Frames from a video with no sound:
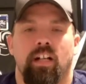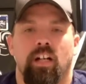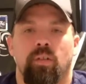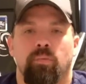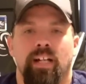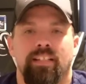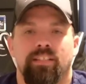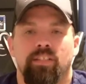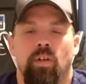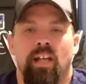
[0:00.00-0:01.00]
All right,
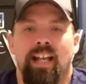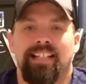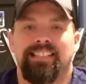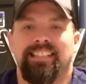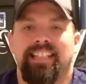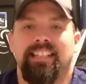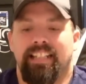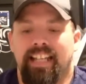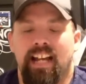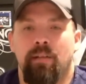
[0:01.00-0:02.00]
so as I said, the
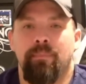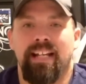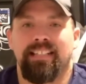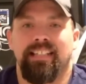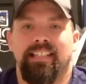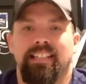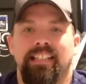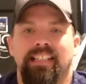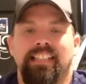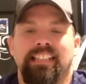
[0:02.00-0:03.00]
Combat
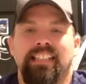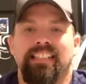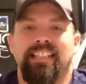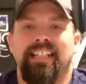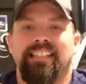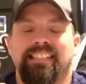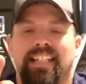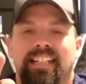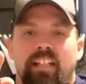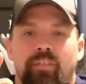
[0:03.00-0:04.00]
Elite
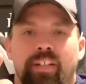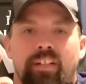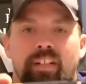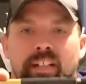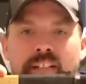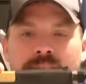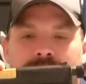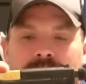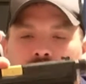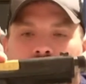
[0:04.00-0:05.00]
Executive here,
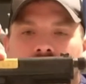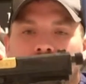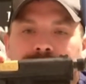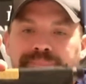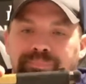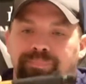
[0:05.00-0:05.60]
this one here,